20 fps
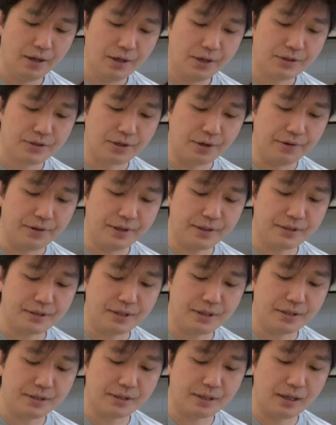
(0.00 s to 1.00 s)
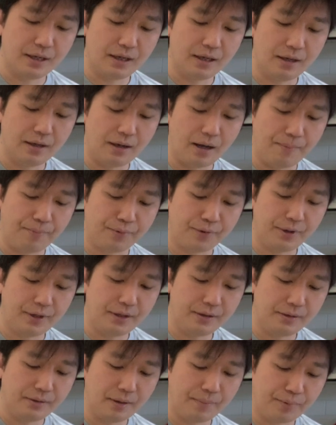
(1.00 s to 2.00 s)
So this is a
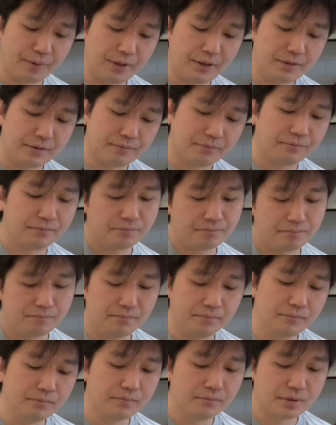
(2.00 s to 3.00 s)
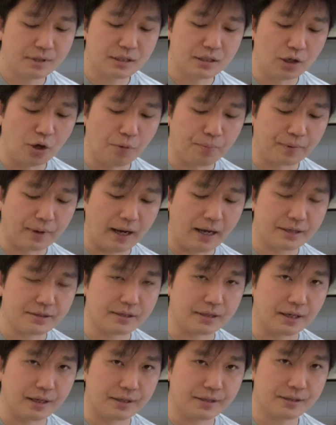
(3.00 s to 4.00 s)
pretty slow
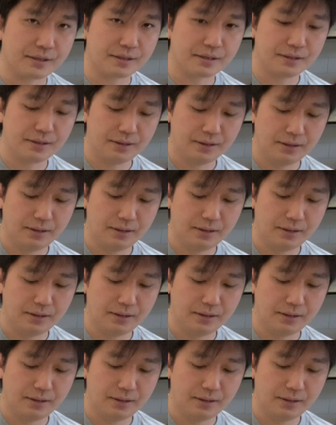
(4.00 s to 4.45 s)
process.